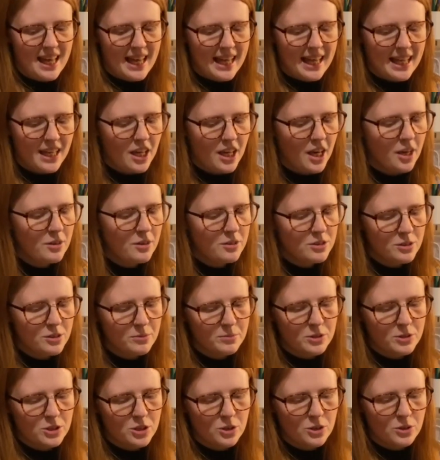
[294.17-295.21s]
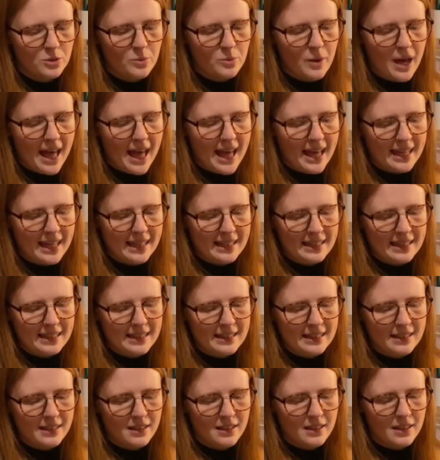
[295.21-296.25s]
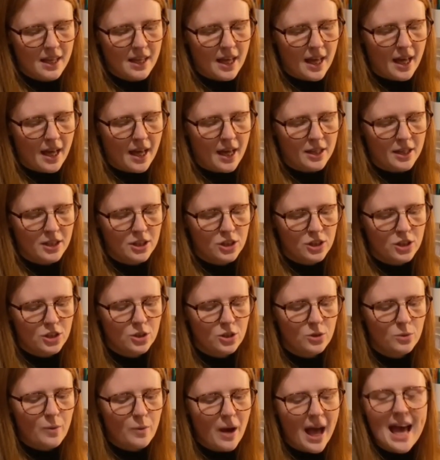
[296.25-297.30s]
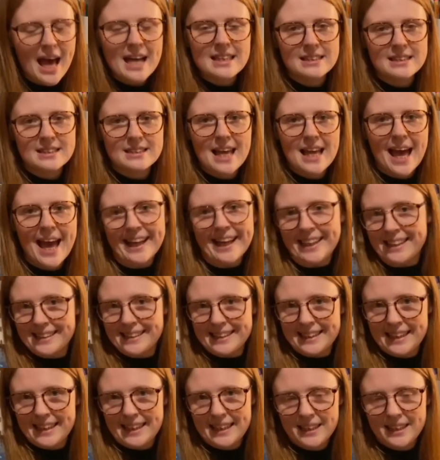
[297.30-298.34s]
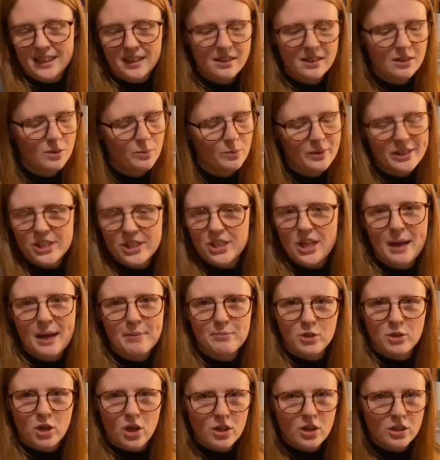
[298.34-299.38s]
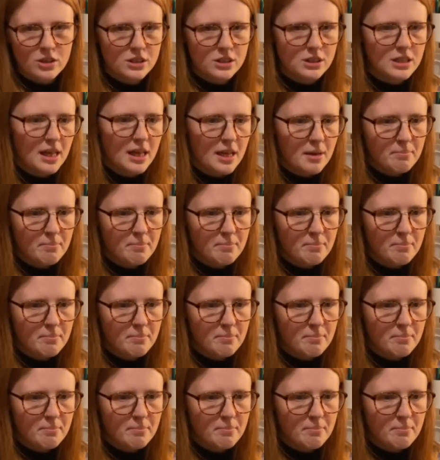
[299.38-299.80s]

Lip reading: It goes up to a US 18, which I'm not.